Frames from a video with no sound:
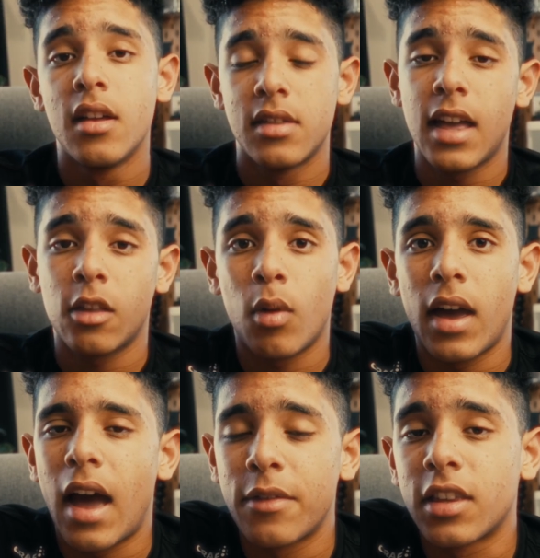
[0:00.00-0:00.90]
That's why I
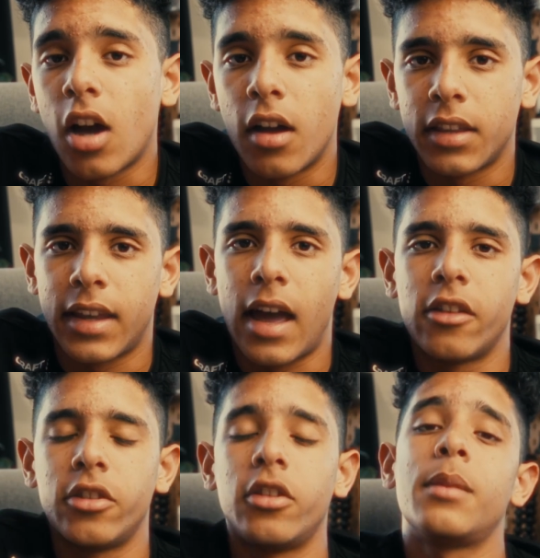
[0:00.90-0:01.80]
have this content
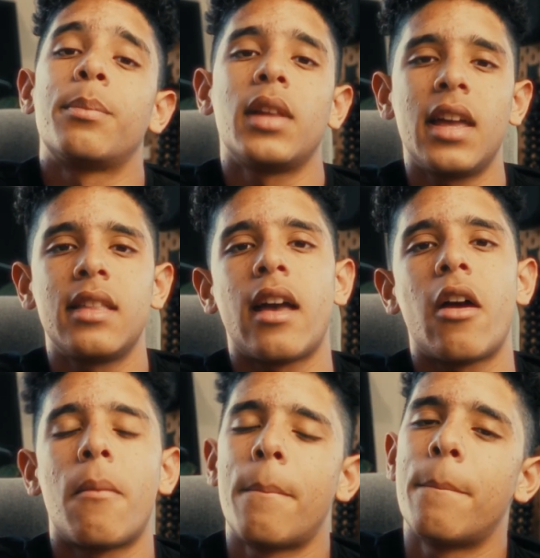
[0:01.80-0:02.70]
calendar and it plans
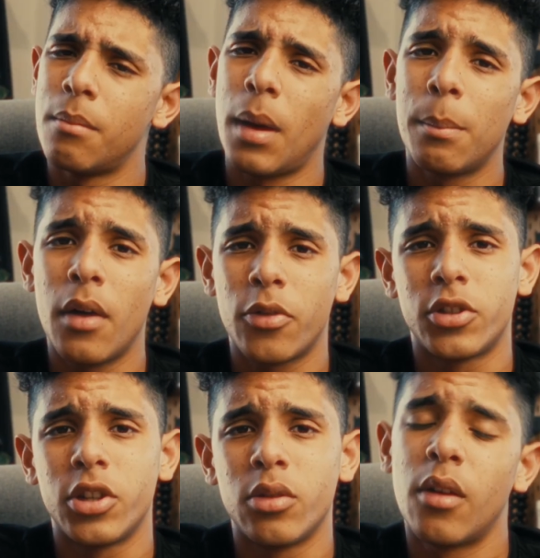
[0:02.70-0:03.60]
out a month or
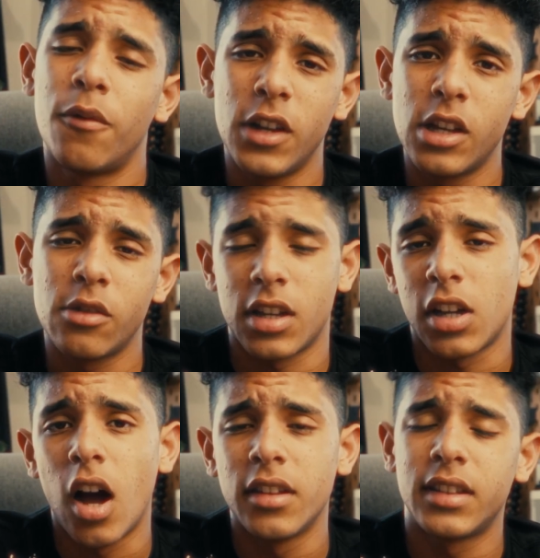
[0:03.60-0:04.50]
two of videos and
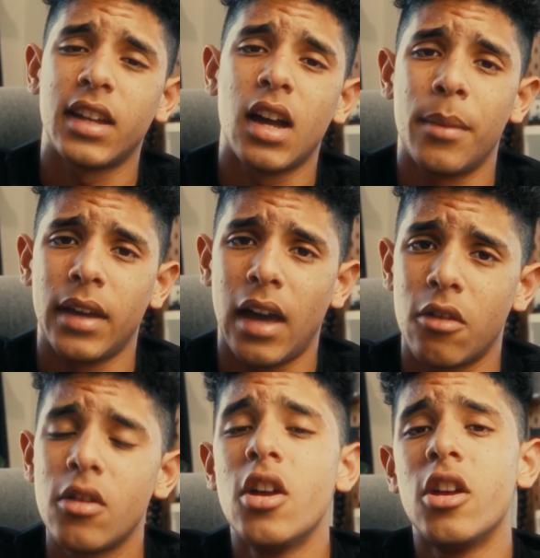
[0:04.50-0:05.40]
content coming
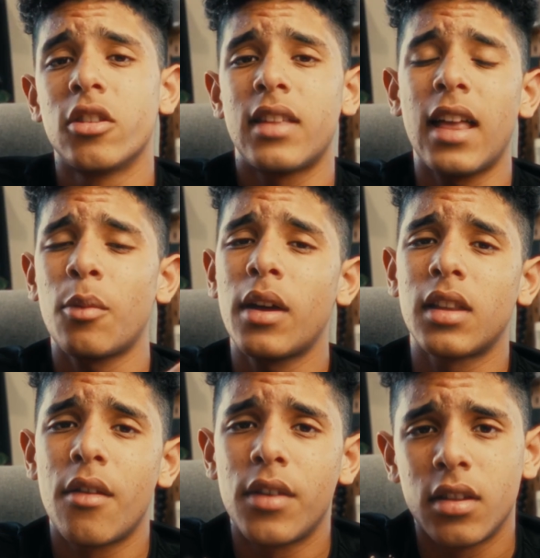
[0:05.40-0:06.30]
out. So that's why I
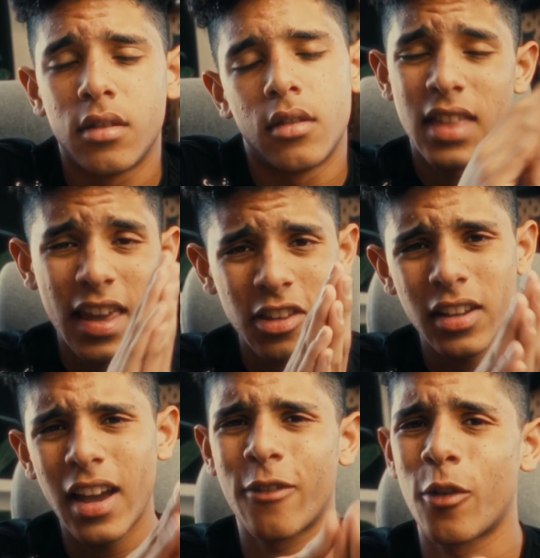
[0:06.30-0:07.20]
love it. Thank you
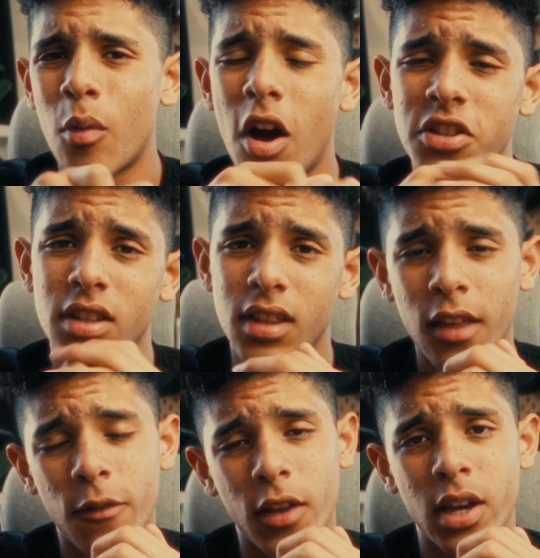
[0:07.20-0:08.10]
guys for watching this
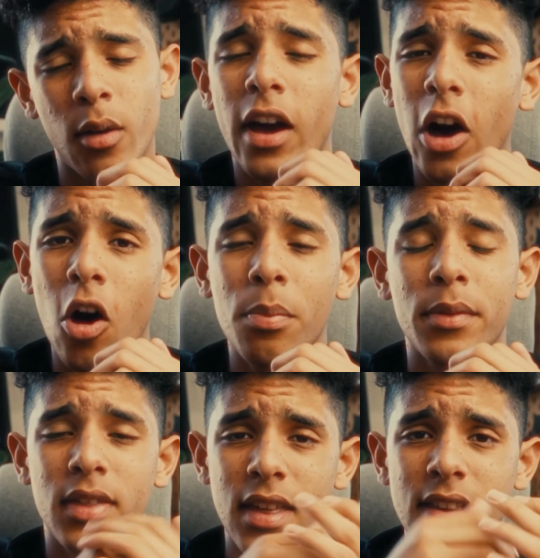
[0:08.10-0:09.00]
video. I hope
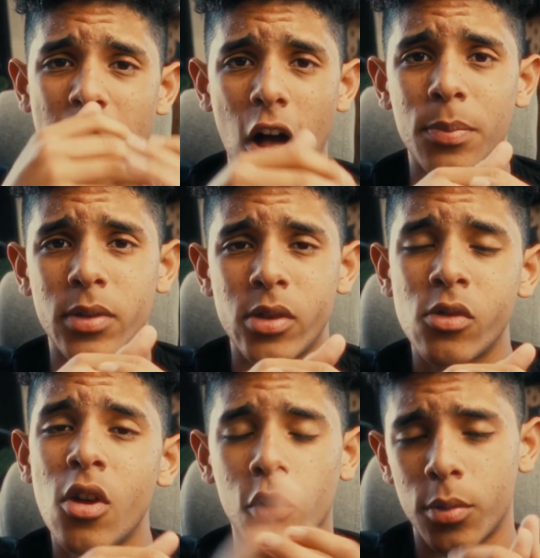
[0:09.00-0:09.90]
this helps you
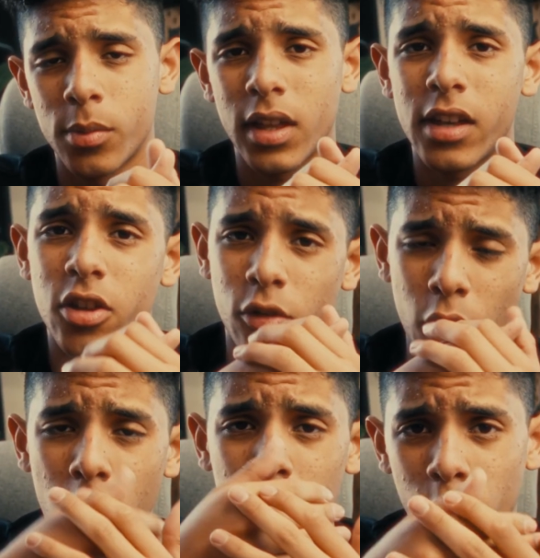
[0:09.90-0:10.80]
formulate your
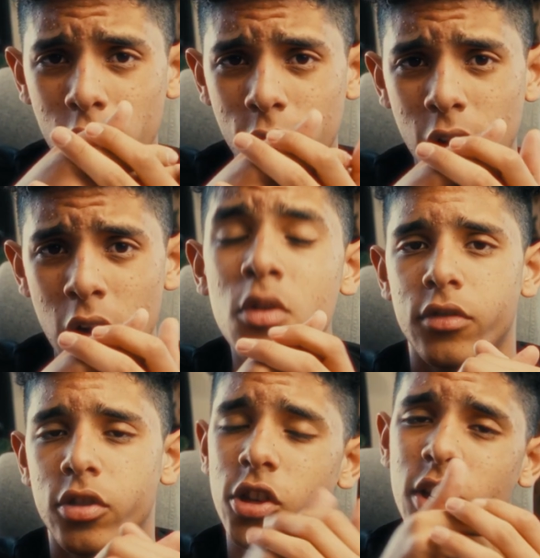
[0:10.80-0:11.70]
own workflow
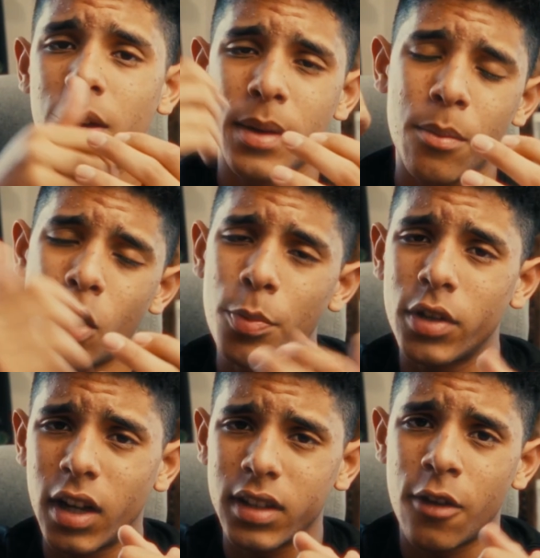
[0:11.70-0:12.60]
so you can be more
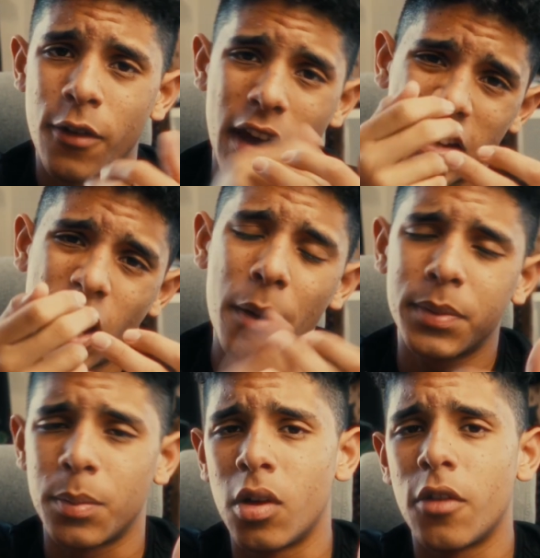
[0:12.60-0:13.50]
productive and
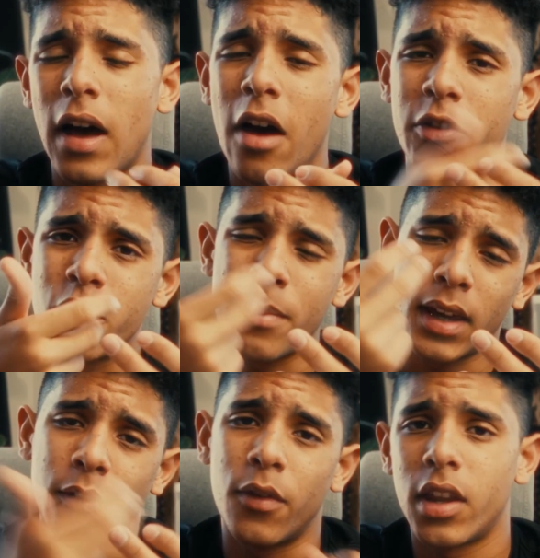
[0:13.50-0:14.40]
optimal of how you make
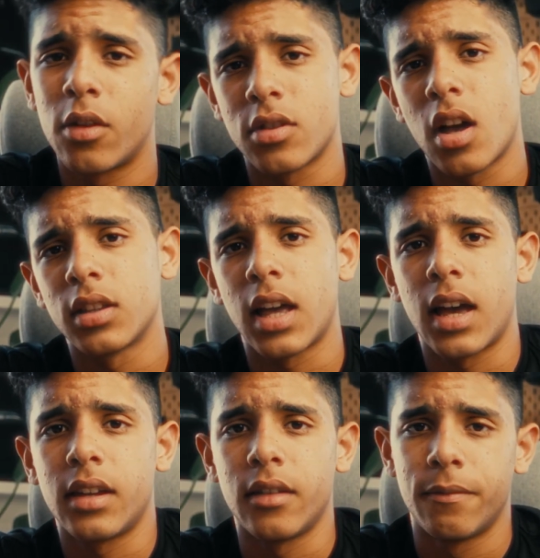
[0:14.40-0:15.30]
videos
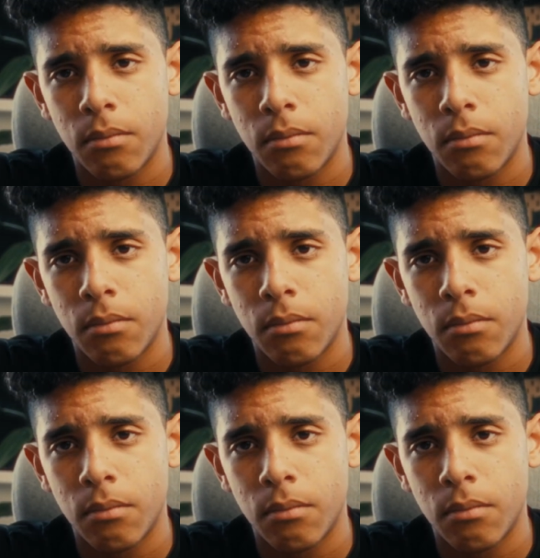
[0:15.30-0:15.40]
online.